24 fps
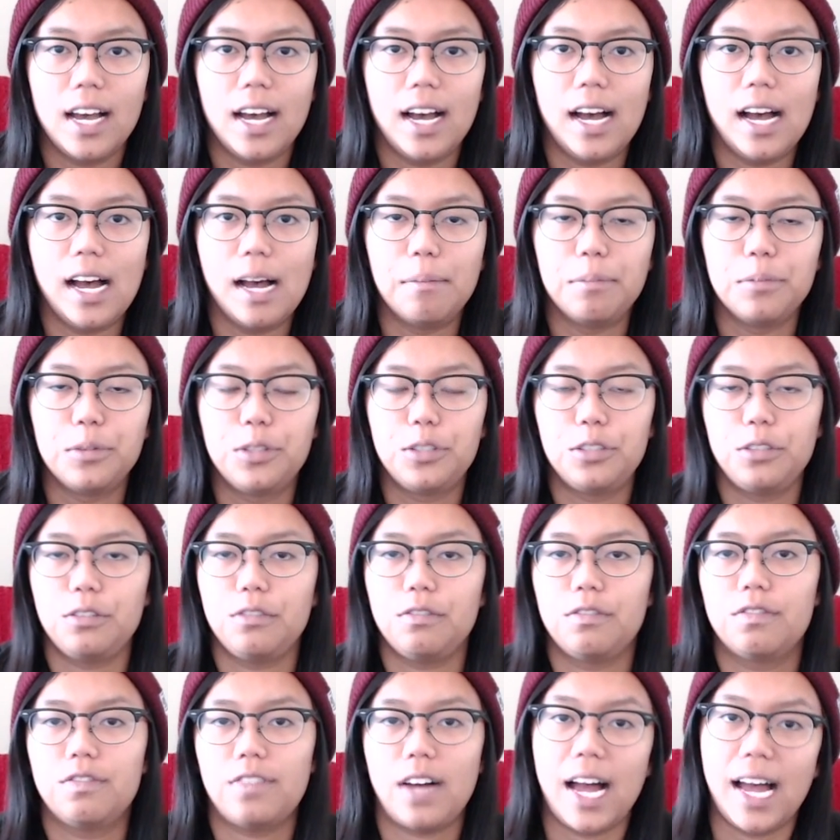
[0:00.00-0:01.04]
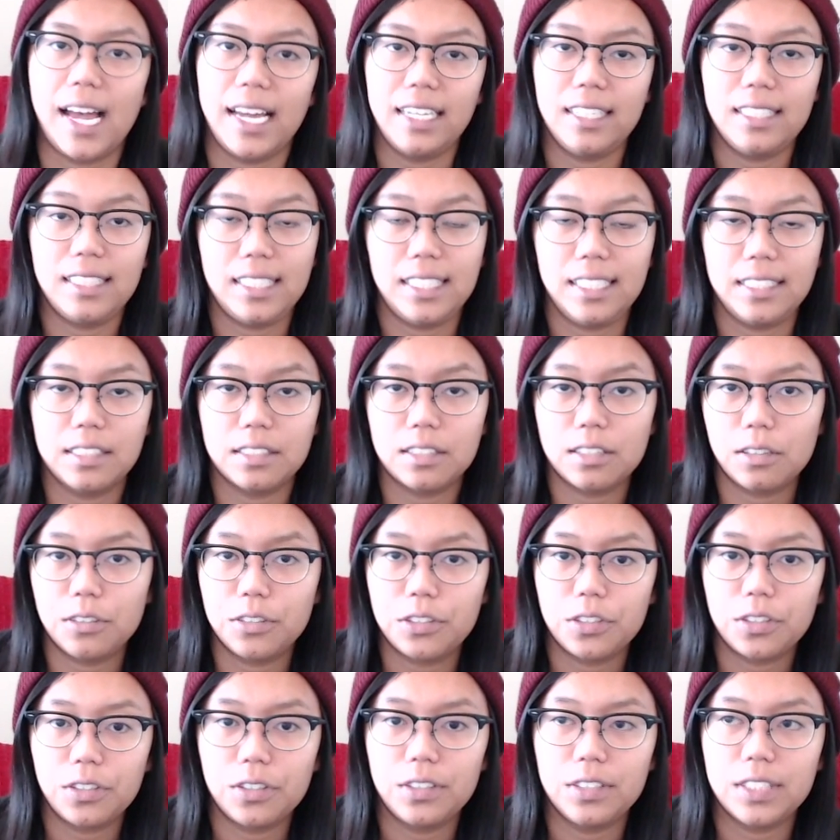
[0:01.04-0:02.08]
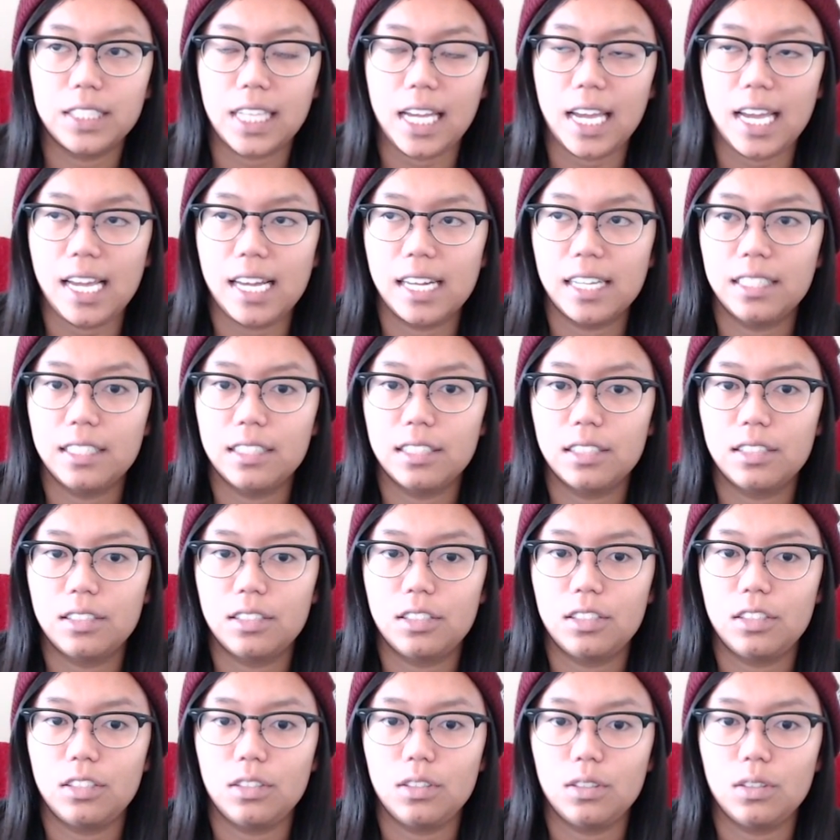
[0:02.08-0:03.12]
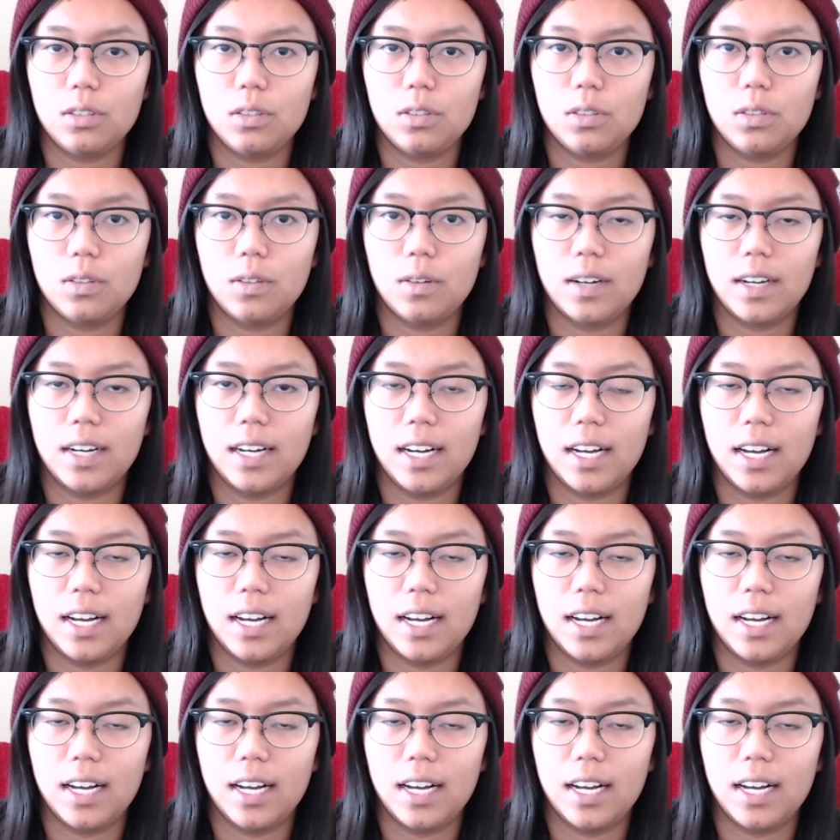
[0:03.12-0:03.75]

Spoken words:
to find these assaulters and to